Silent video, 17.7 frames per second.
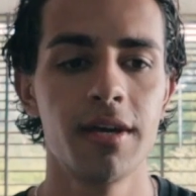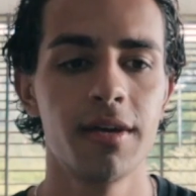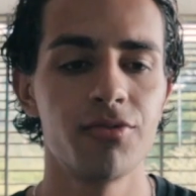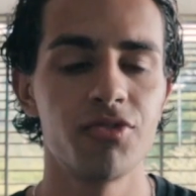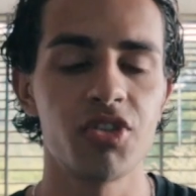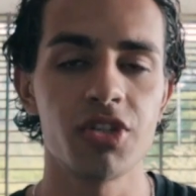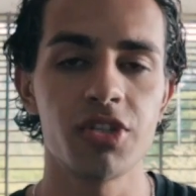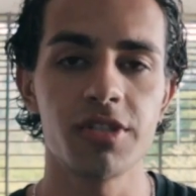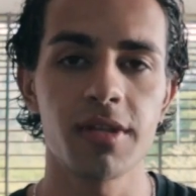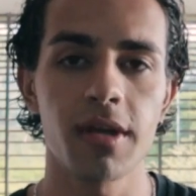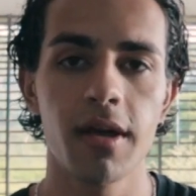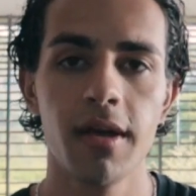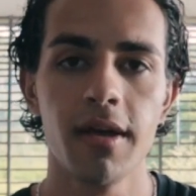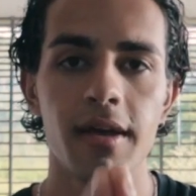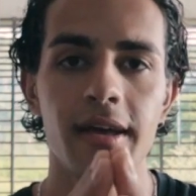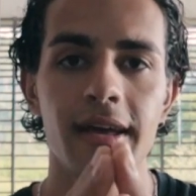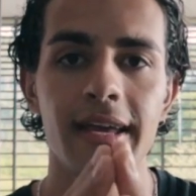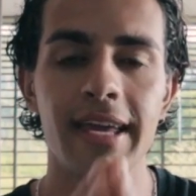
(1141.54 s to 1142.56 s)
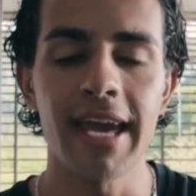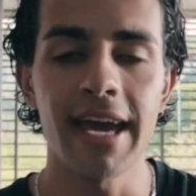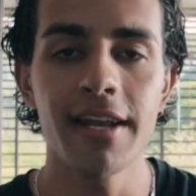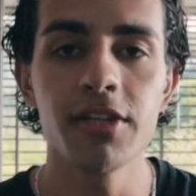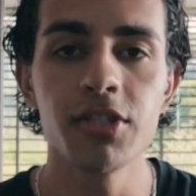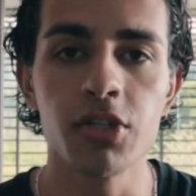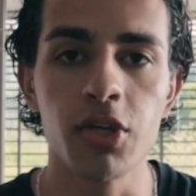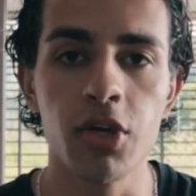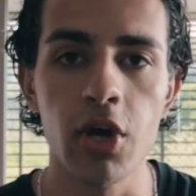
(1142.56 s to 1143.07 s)
just get
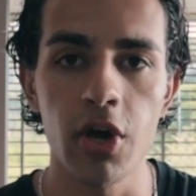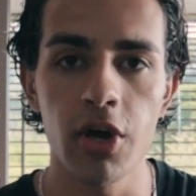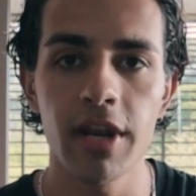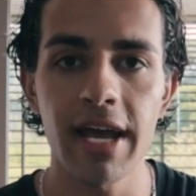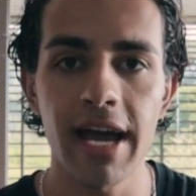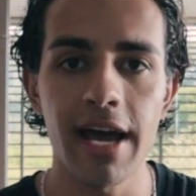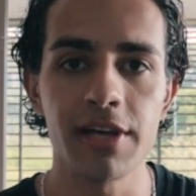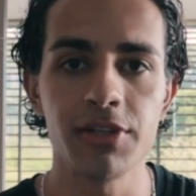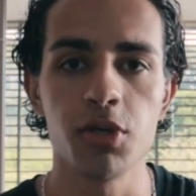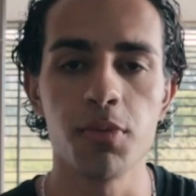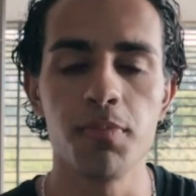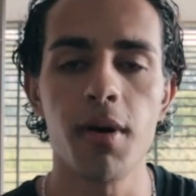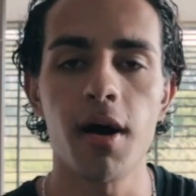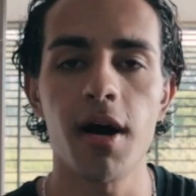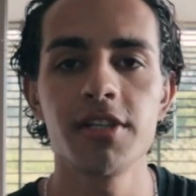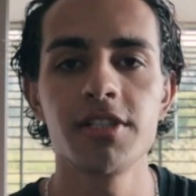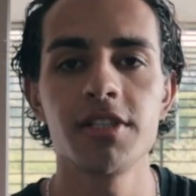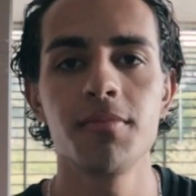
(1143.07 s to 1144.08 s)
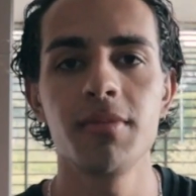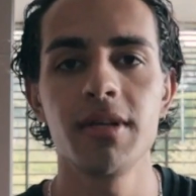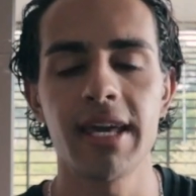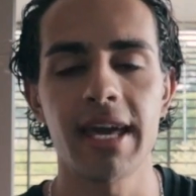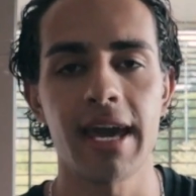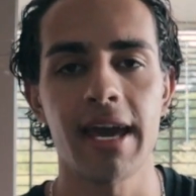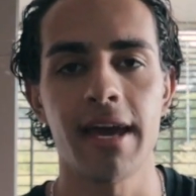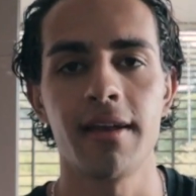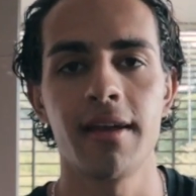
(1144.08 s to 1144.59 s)
as good as you possibly
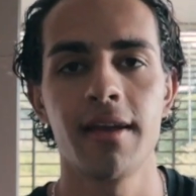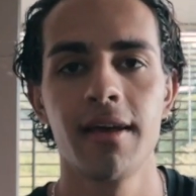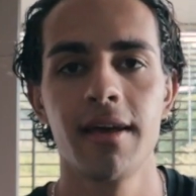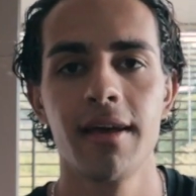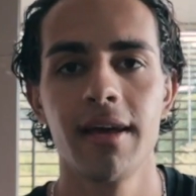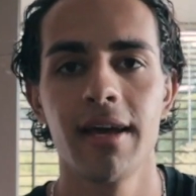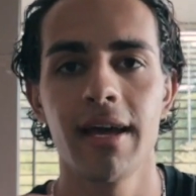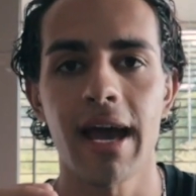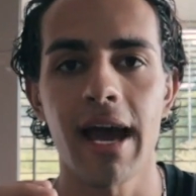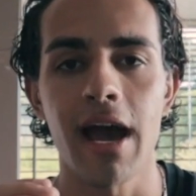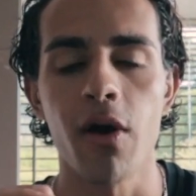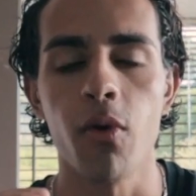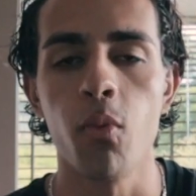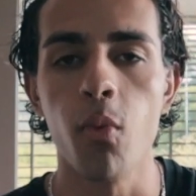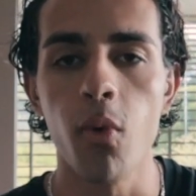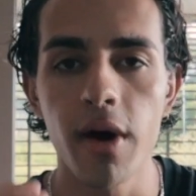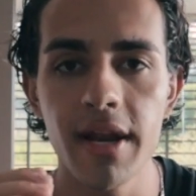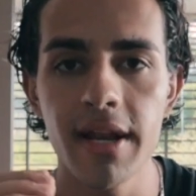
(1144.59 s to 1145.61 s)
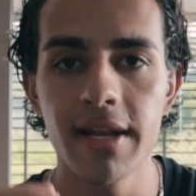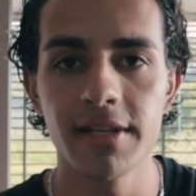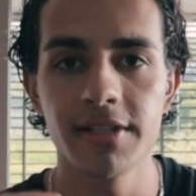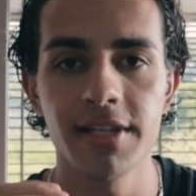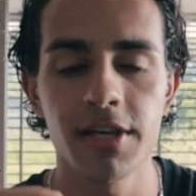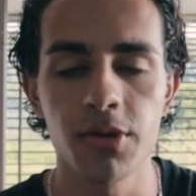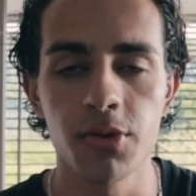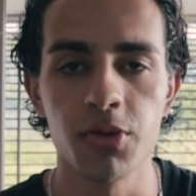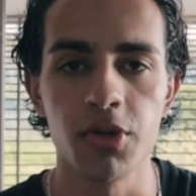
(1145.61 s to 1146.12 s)
can at what it is
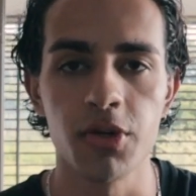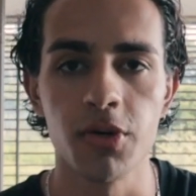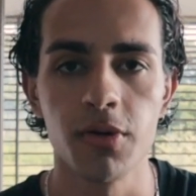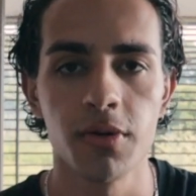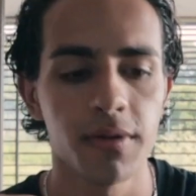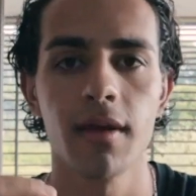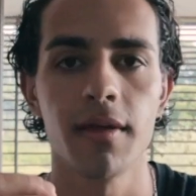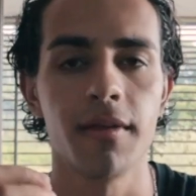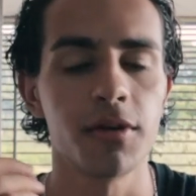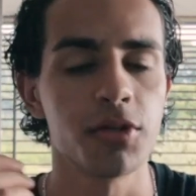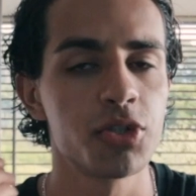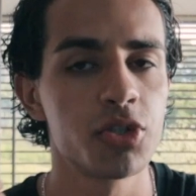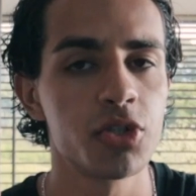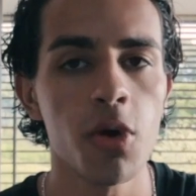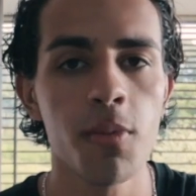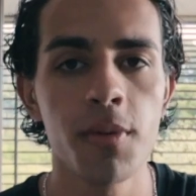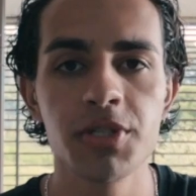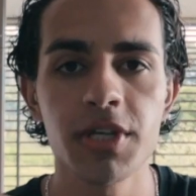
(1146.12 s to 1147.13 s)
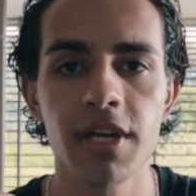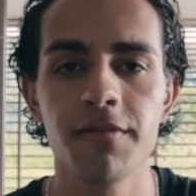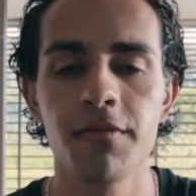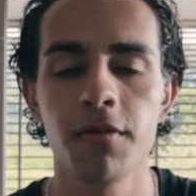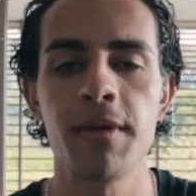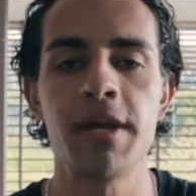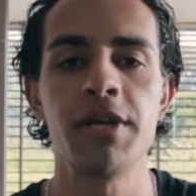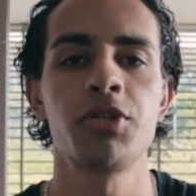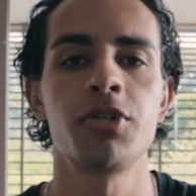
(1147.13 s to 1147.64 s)
that you do. There's so much
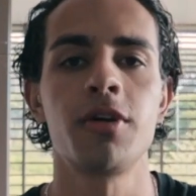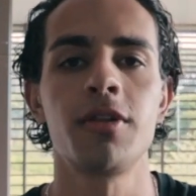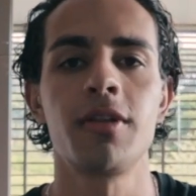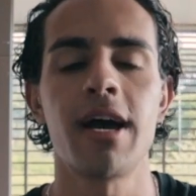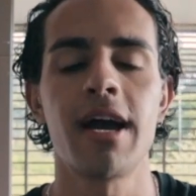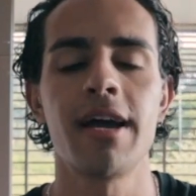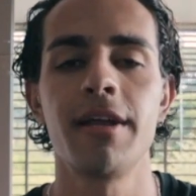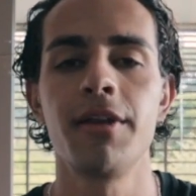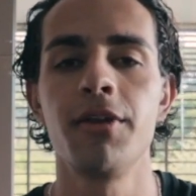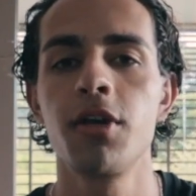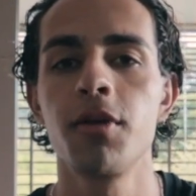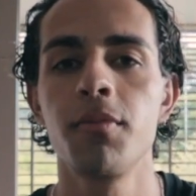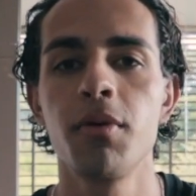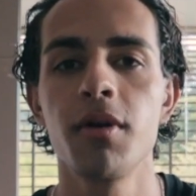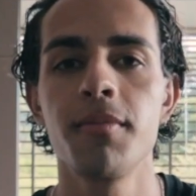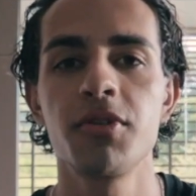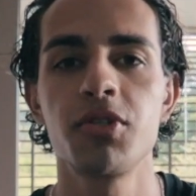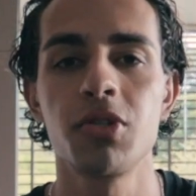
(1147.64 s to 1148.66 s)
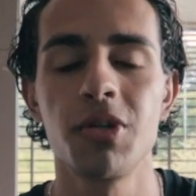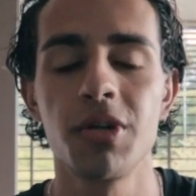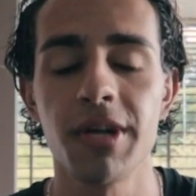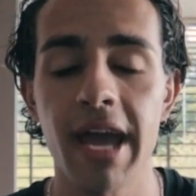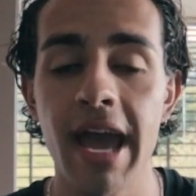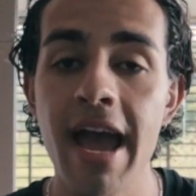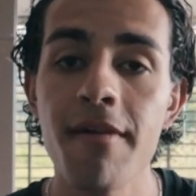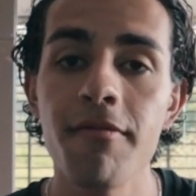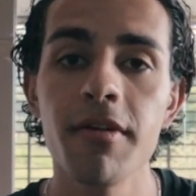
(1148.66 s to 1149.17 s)
information online, and you can pretty much learn
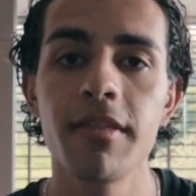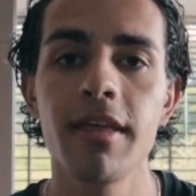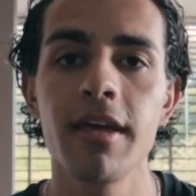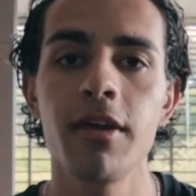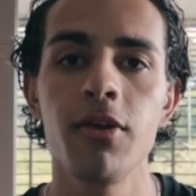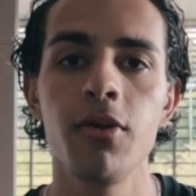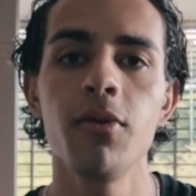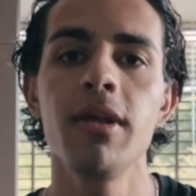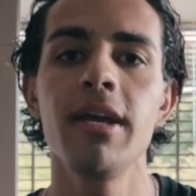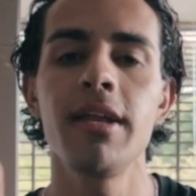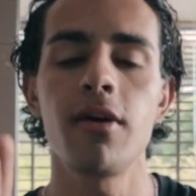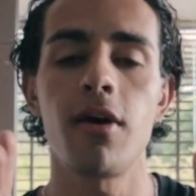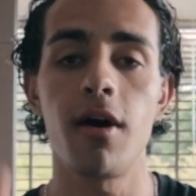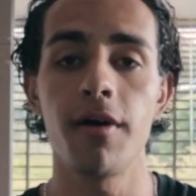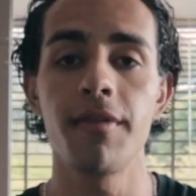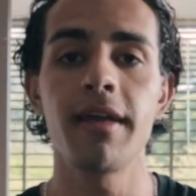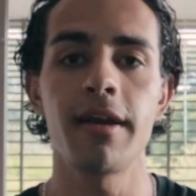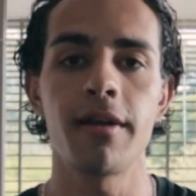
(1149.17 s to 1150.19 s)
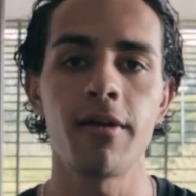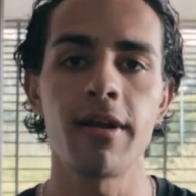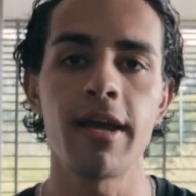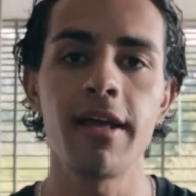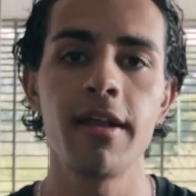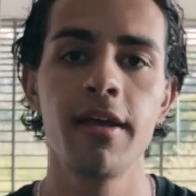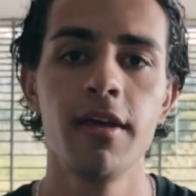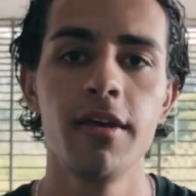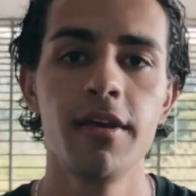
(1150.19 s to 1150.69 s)
everything you need on the
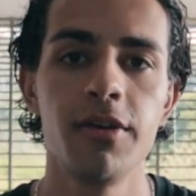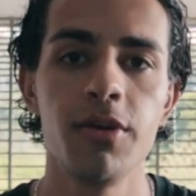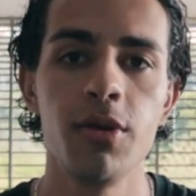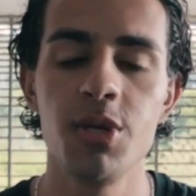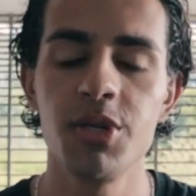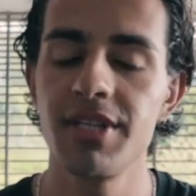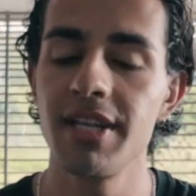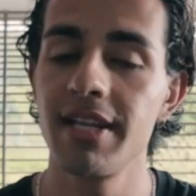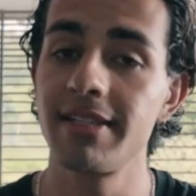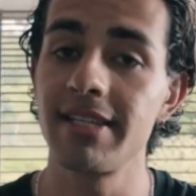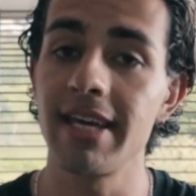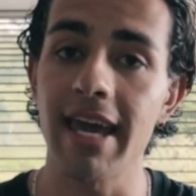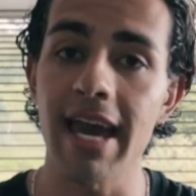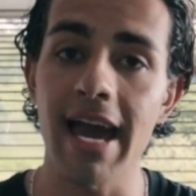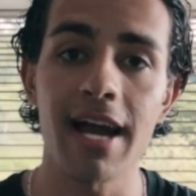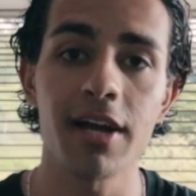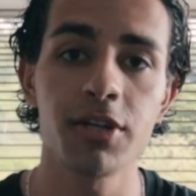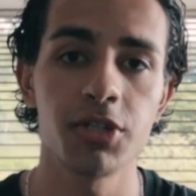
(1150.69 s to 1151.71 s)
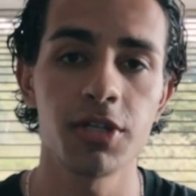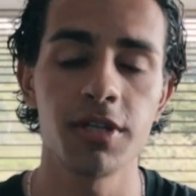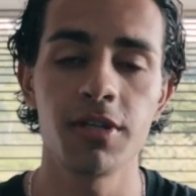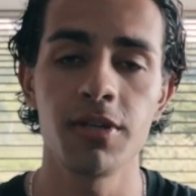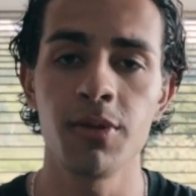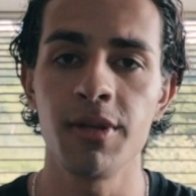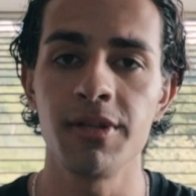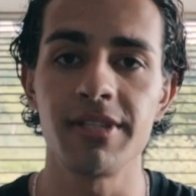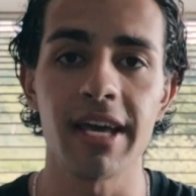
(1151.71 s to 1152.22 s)
internet. You just need to take action,
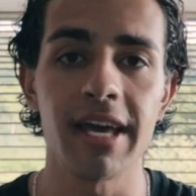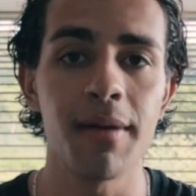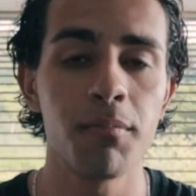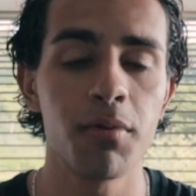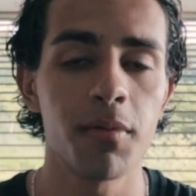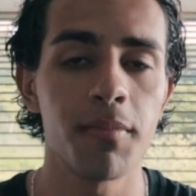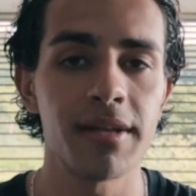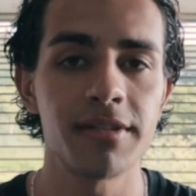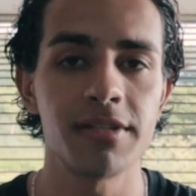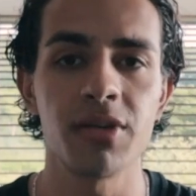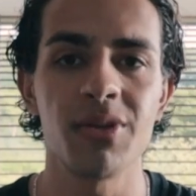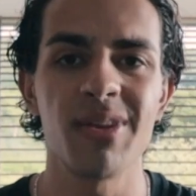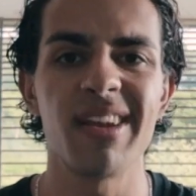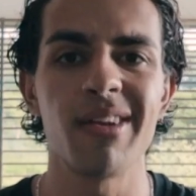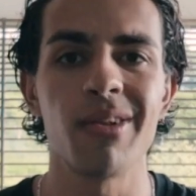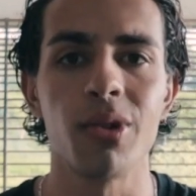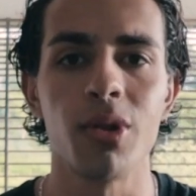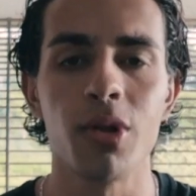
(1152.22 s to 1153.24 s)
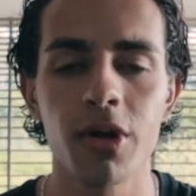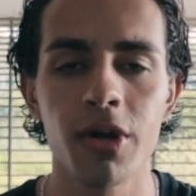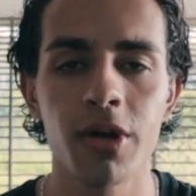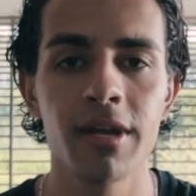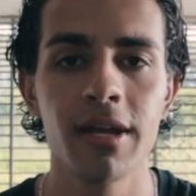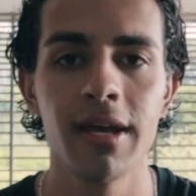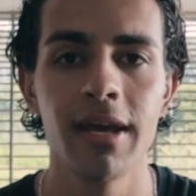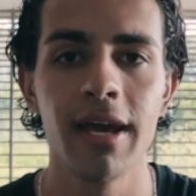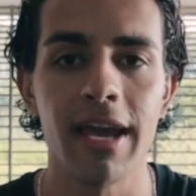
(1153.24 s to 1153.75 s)
you need to implement it, you need to
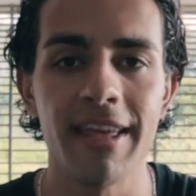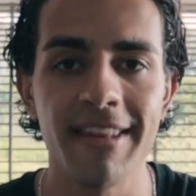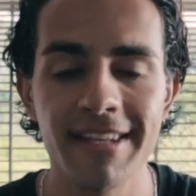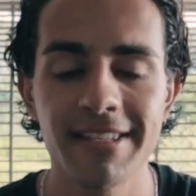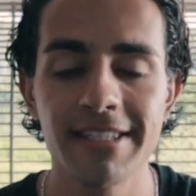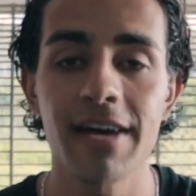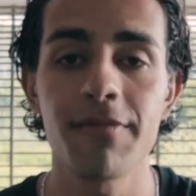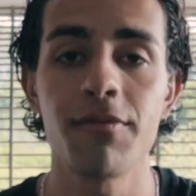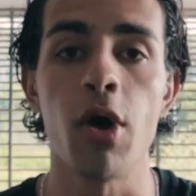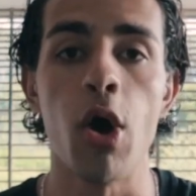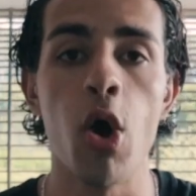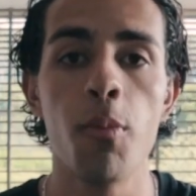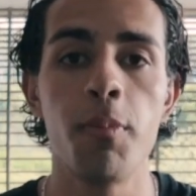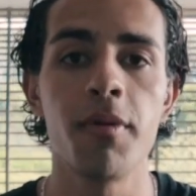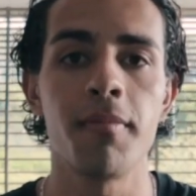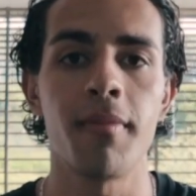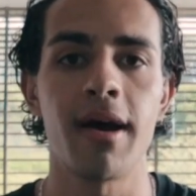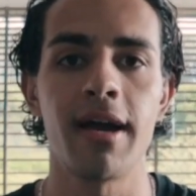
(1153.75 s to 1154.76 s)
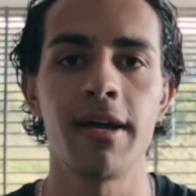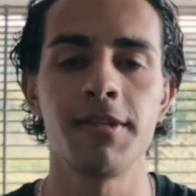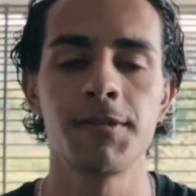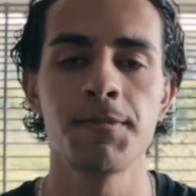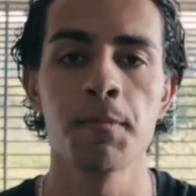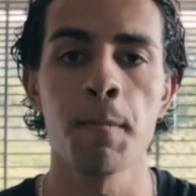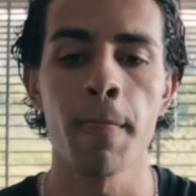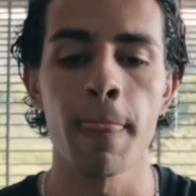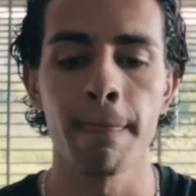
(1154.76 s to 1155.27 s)
learn, you need to have an open mind,
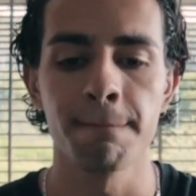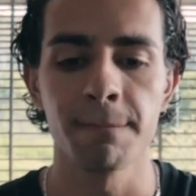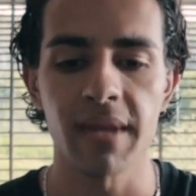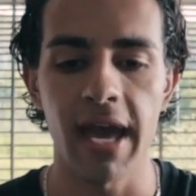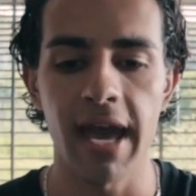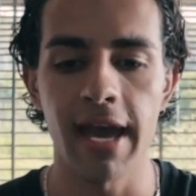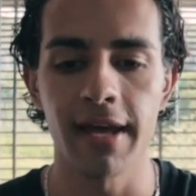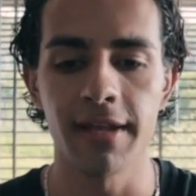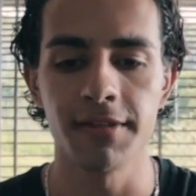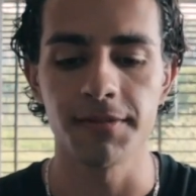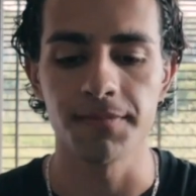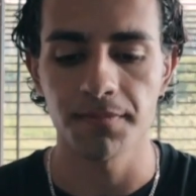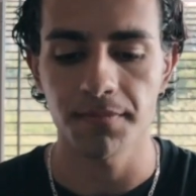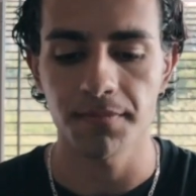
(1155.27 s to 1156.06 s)
and